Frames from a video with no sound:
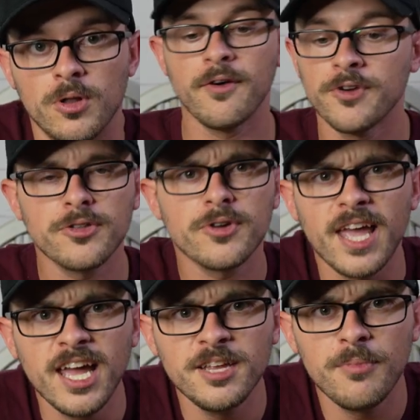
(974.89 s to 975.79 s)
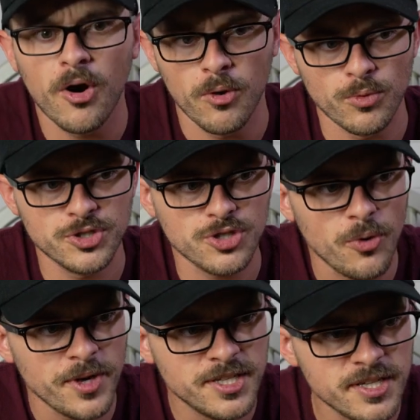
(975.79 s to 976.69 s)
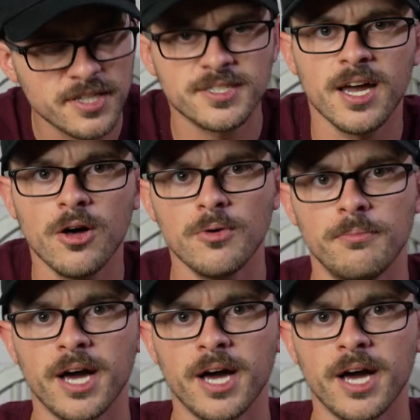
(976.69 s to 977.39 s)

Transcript: Every other candy bar was so easy to tell,